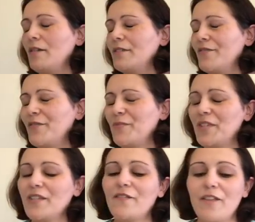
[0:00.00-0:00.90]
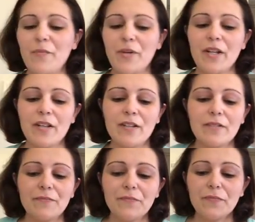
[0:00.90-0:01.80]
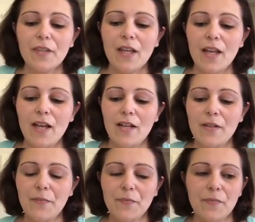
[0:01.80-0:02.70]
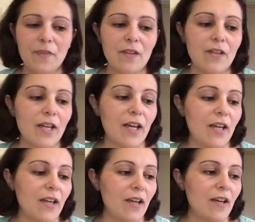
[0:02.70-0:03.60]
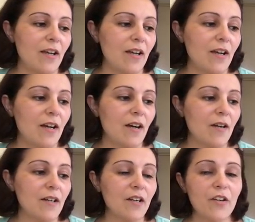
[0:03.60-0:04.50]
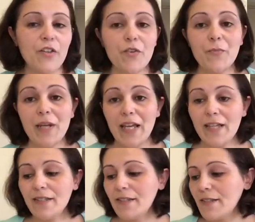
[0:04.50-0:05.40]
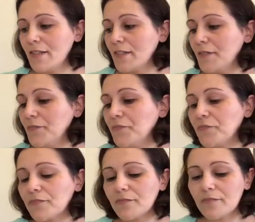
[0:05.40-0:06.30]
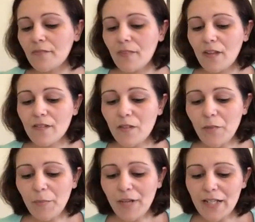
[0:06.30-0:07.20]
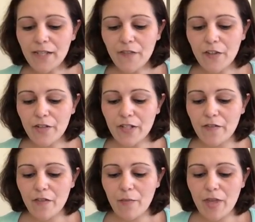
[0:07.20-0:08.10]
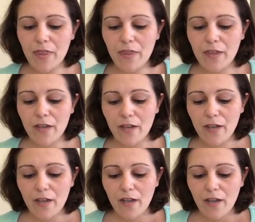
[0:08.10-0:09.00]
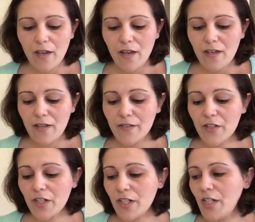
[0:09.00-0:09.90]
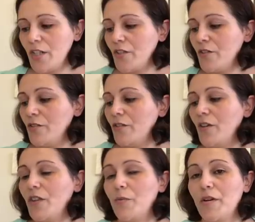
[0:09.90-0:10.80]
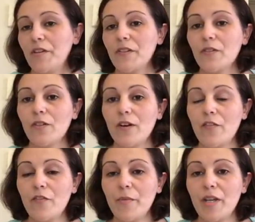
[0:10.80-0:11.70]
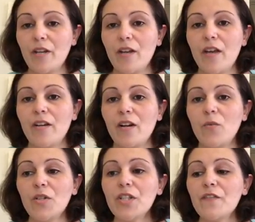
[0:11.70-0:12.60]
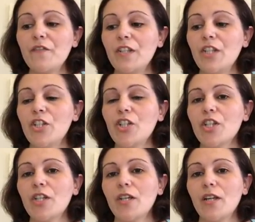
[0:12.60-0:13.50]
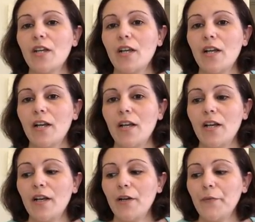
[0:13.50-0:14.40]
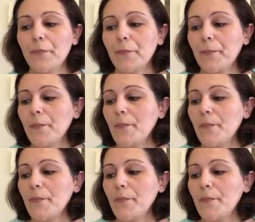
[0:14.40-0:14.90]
different bits of fabric. Okay, I'm gonna go through plans. So my plans for the rest of the month is to continue on the Prairie Schooler alphabet, and I want to finish the